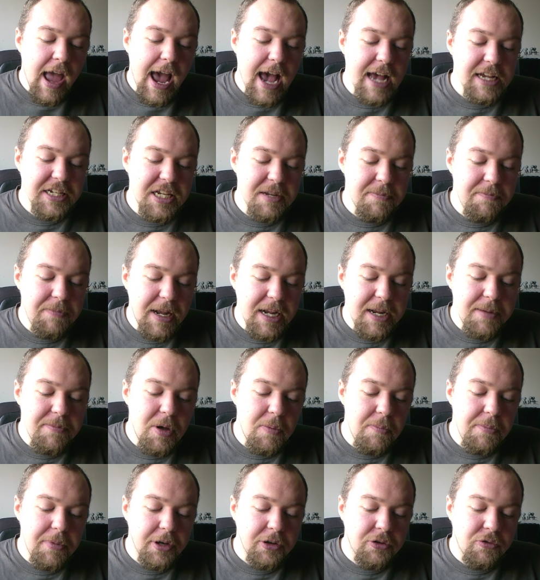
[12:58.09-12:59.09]
as a
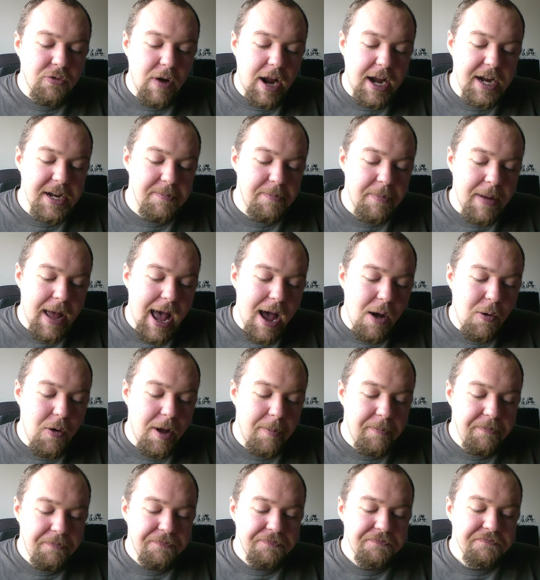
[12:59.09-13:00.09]
minimum great power.